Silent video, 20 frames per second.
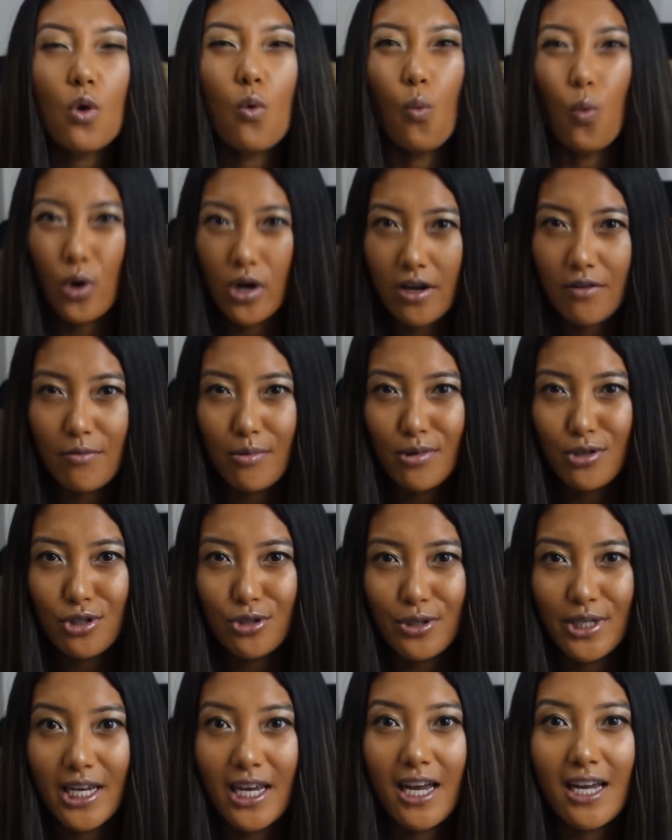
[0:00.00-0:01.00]
what I've been
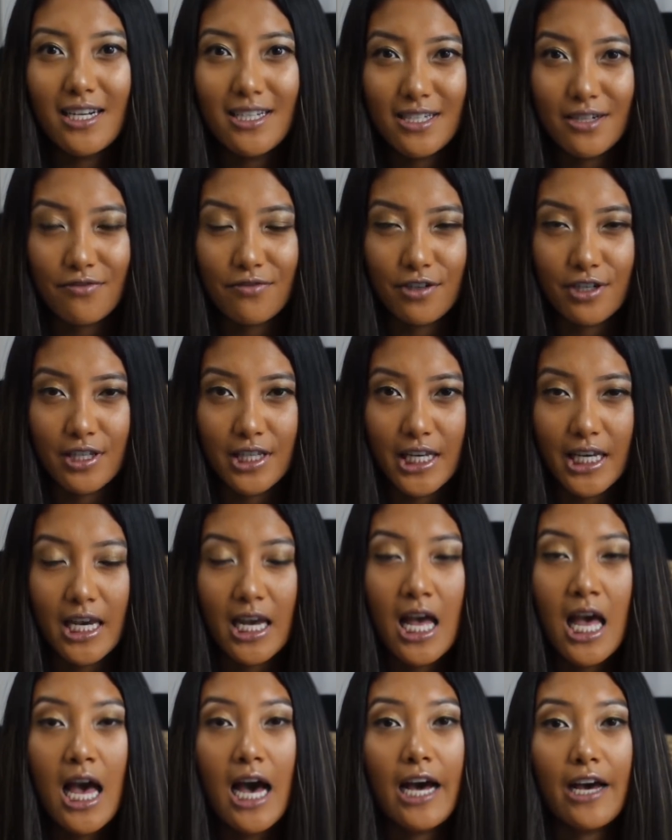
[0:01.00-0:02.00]
doing differently.
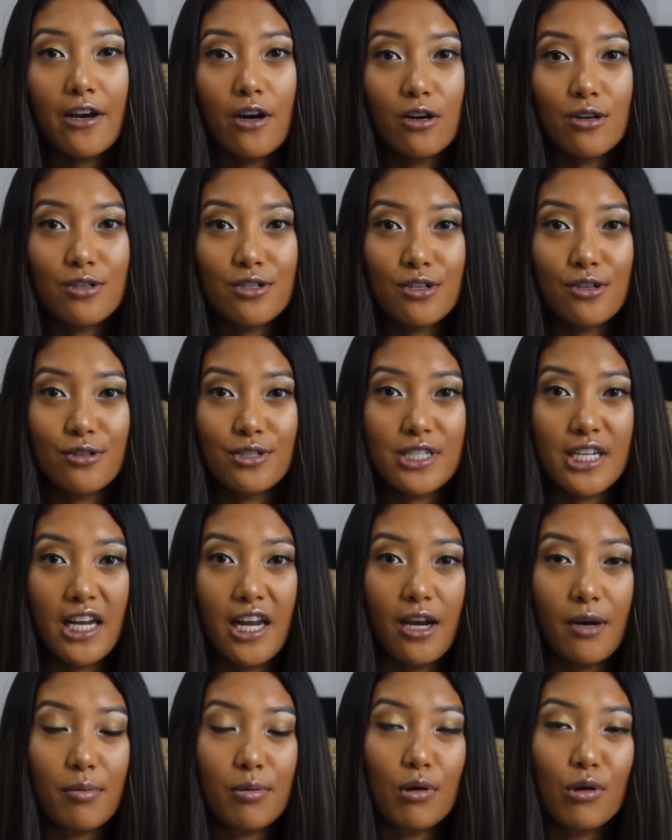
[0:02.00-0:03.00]
I also
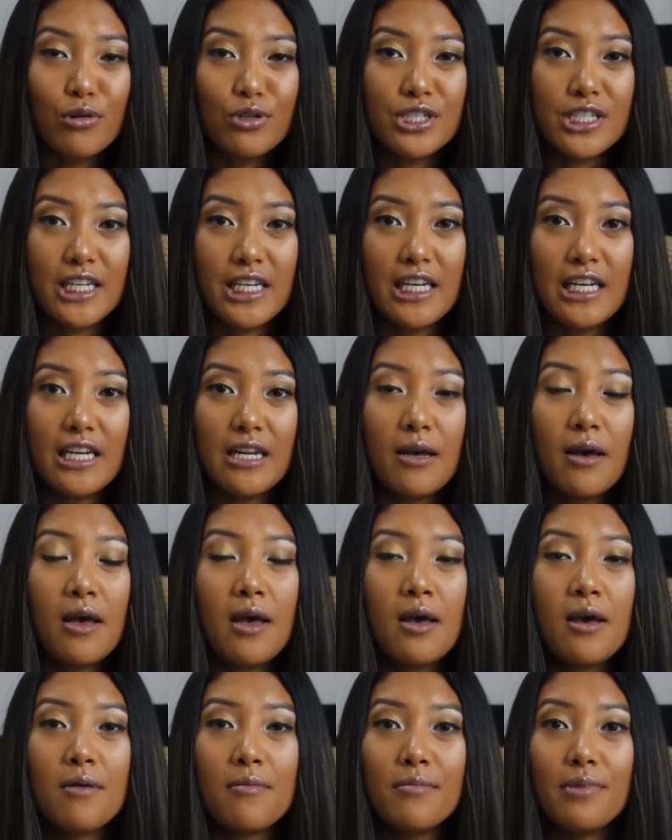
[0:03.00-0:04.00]
take protein,
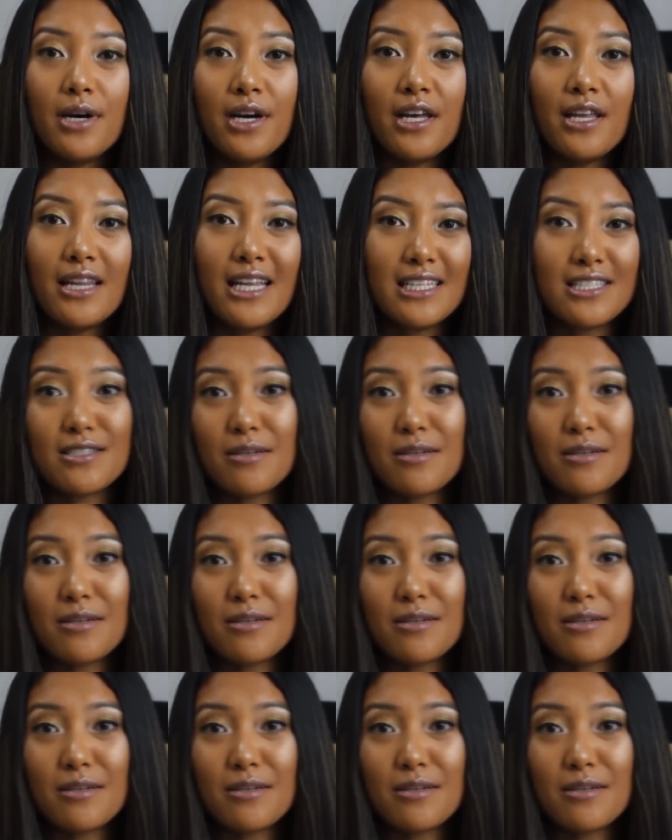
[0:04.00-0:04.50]
but that's